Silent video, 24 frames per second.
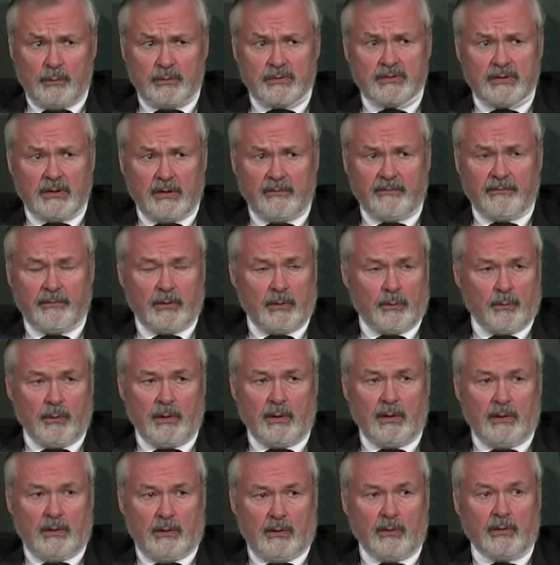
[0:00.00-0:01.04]
will start
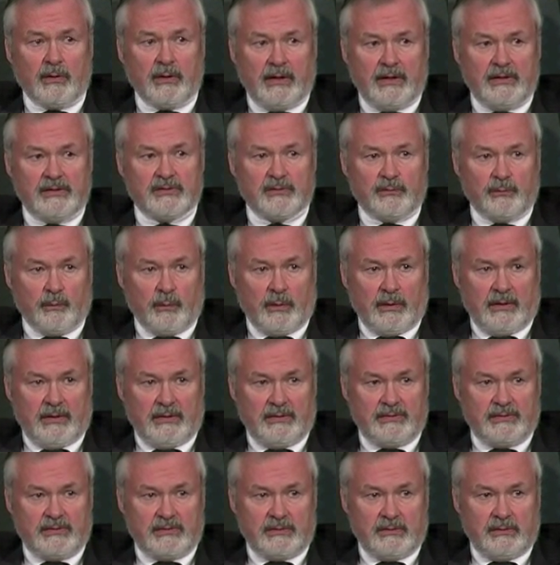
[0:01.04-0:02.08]
figuring out all kinds of
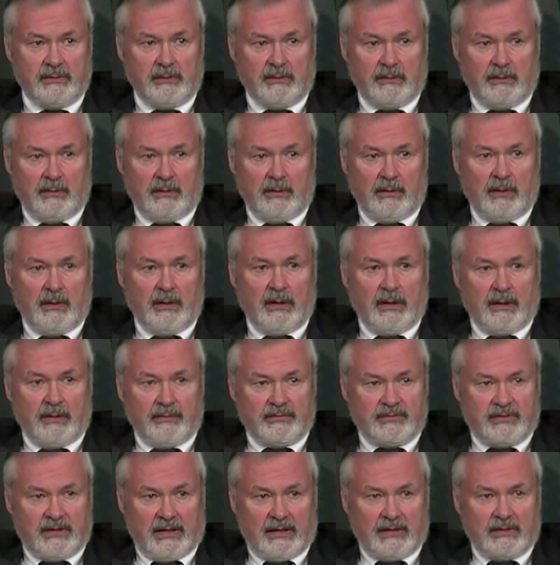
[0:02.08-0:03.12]
ways of
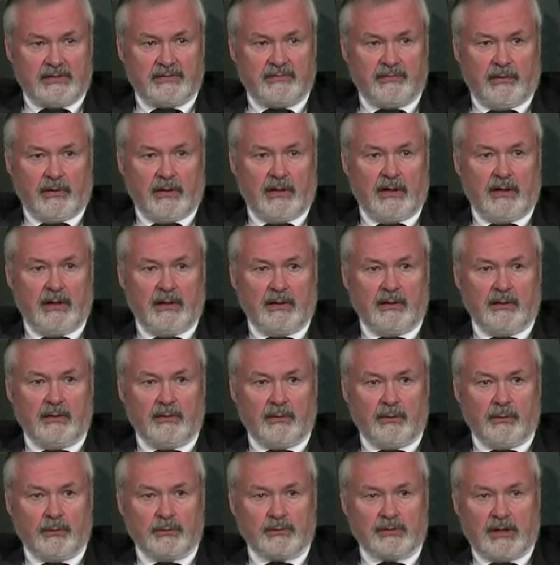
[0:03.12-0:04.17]
satisfying
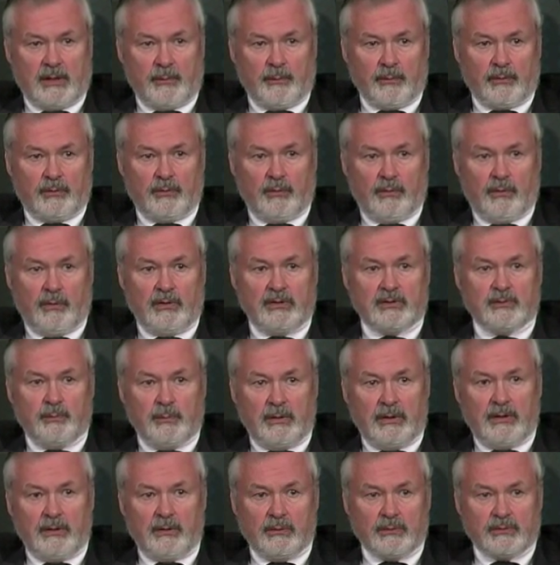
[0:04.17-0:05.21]
those opportunities,
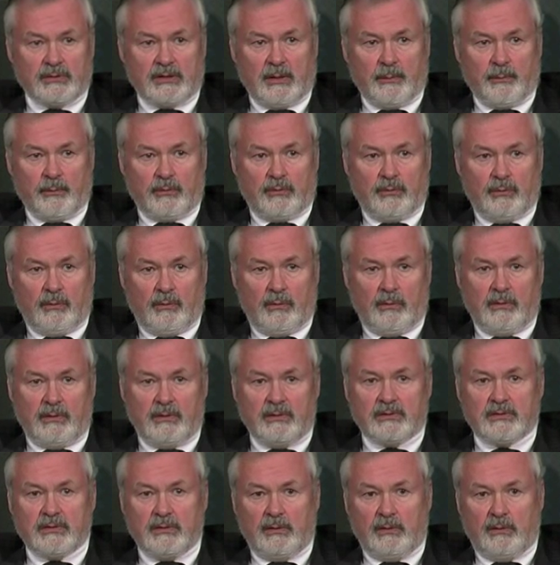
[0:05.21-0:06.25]
meeting those
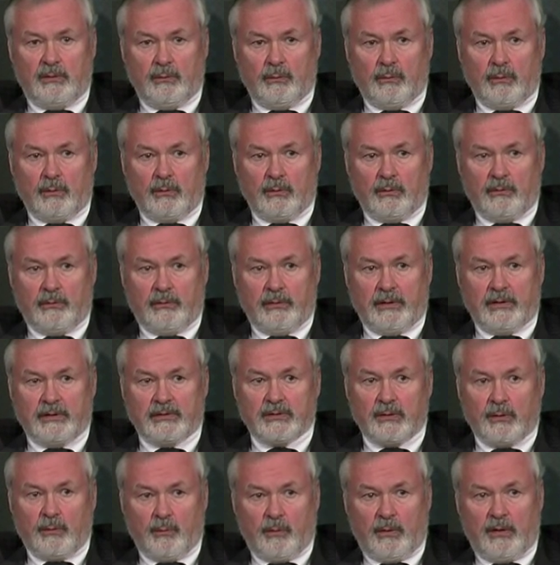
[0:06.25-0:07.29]
opportunities, and doing good things
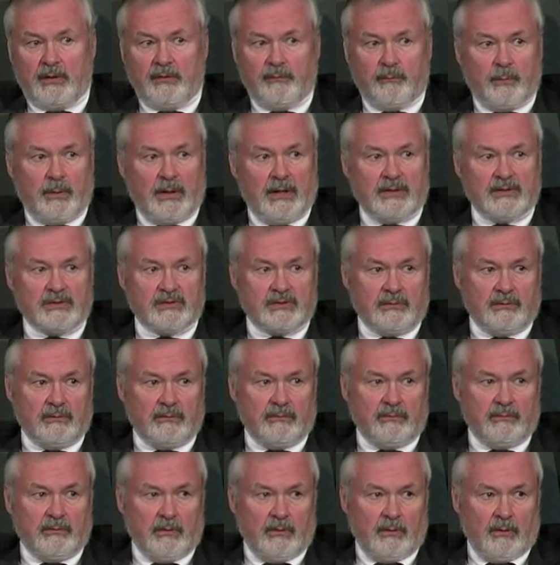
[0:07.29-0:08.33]
in creative,
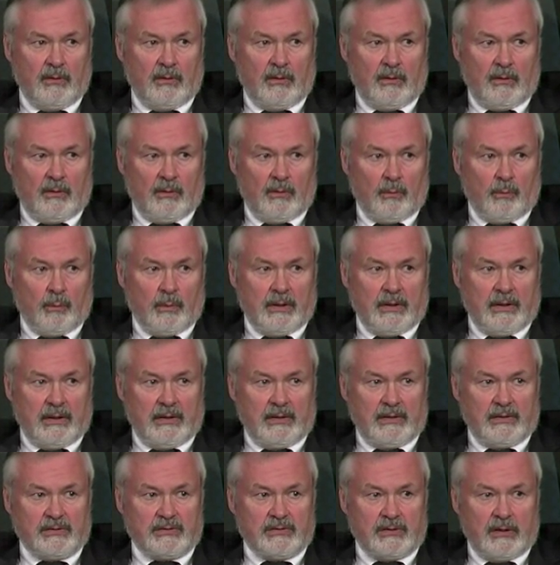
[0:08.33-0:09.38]
positive
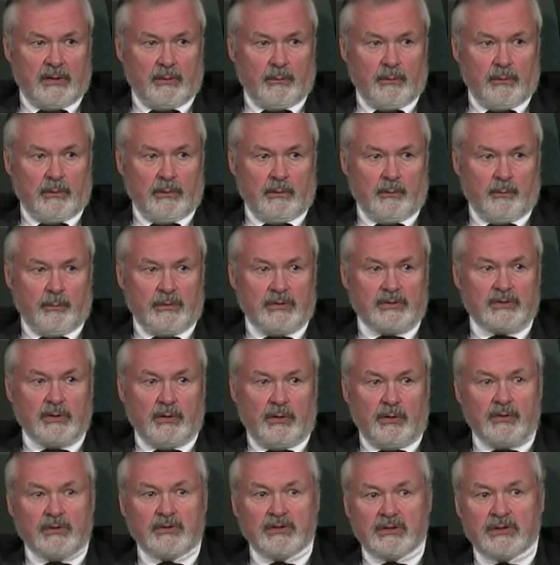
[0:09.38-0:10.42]
ways that will be
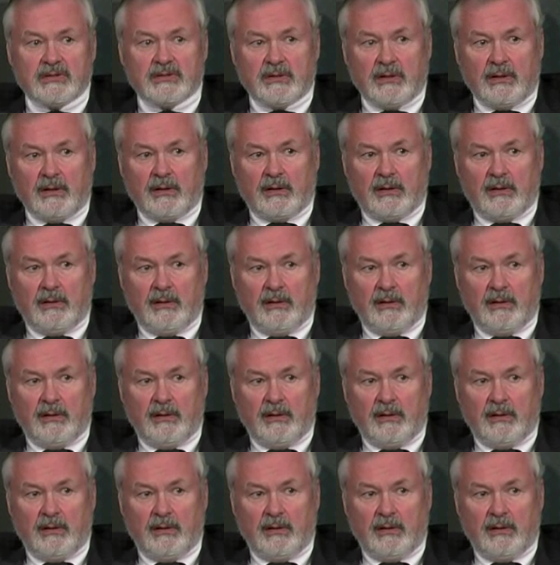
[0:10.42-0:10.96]
synergistic